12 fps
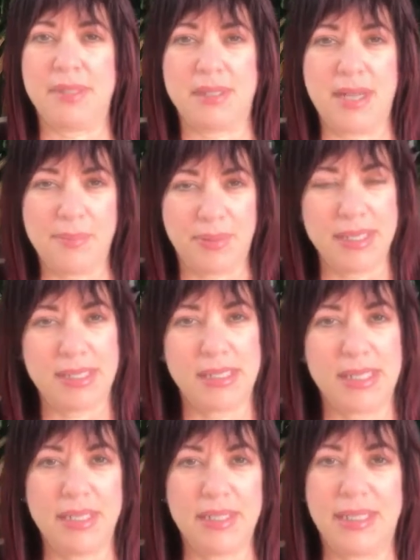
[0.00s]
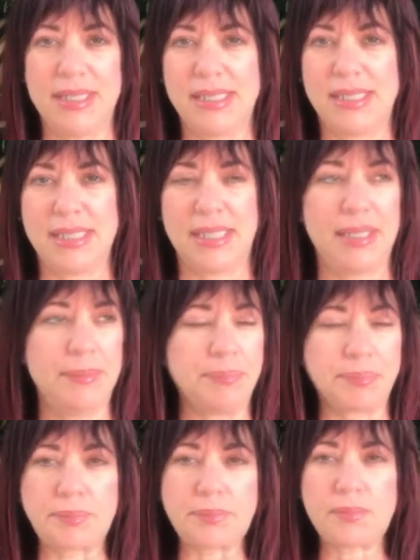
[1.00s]
They're not places that you're gonna see
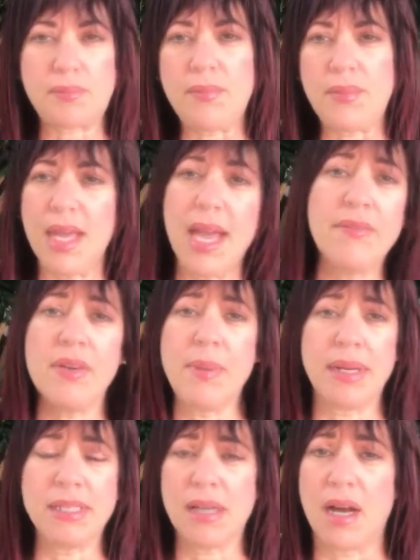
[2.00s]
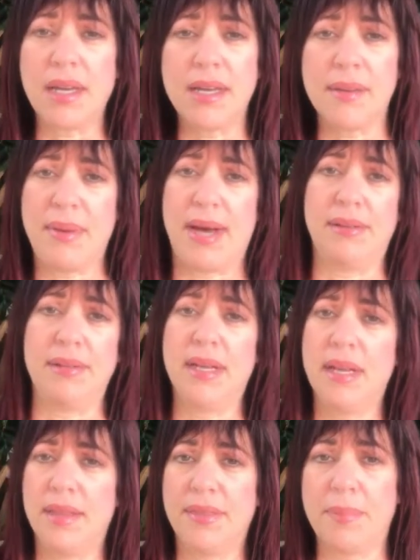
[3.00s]
everybody talking about.
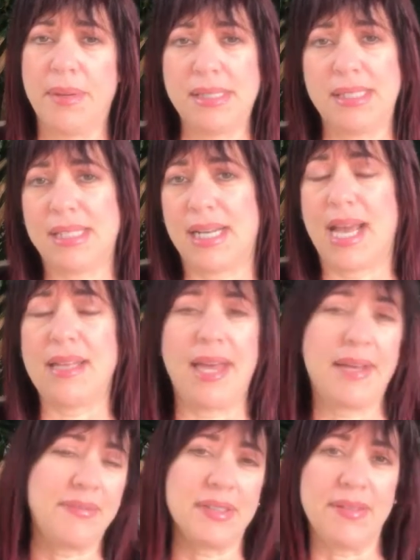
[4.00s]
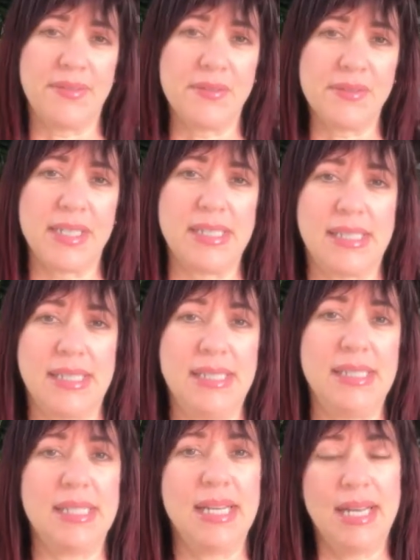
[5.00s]
They're places that I like for different
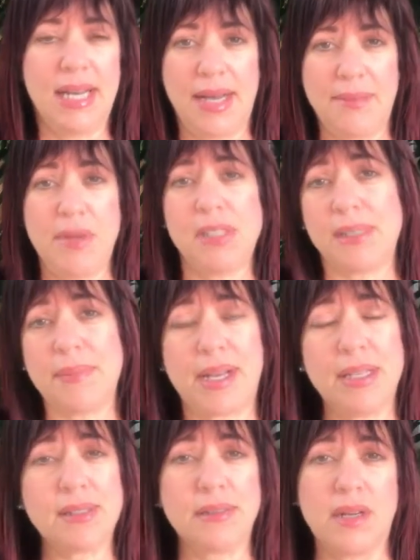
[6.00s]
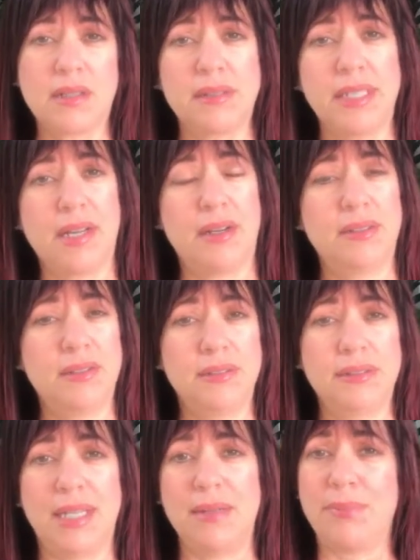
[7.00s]
reasons, um, mostly because they're locally
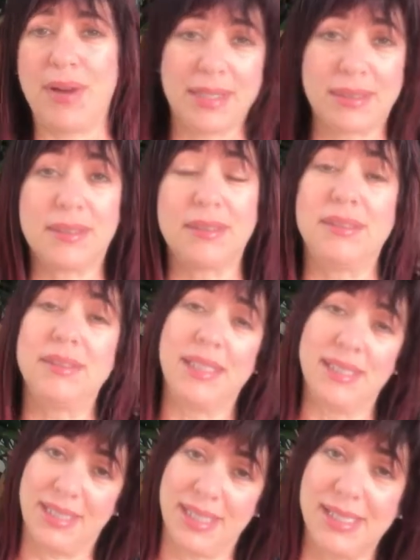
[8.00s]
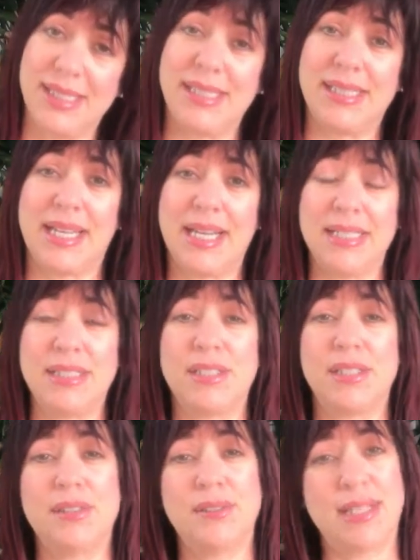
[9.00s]
owned and practical and easy to get
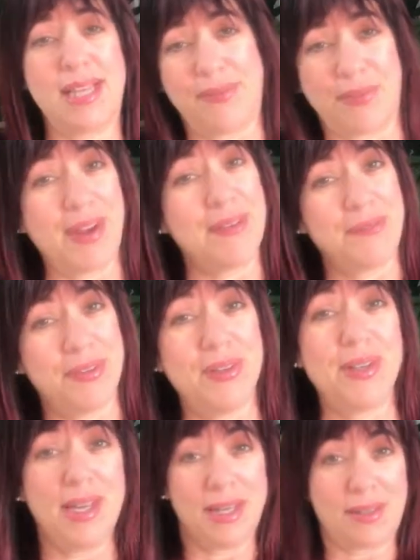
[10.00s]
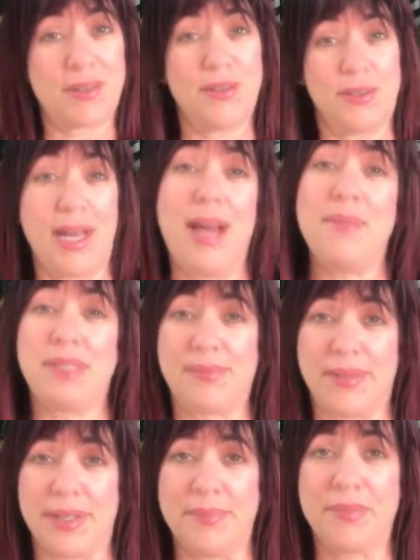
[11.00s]
into and they have great food and cool
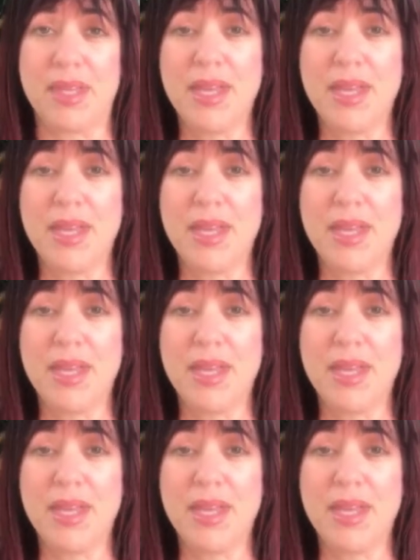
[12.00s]
atmosphere.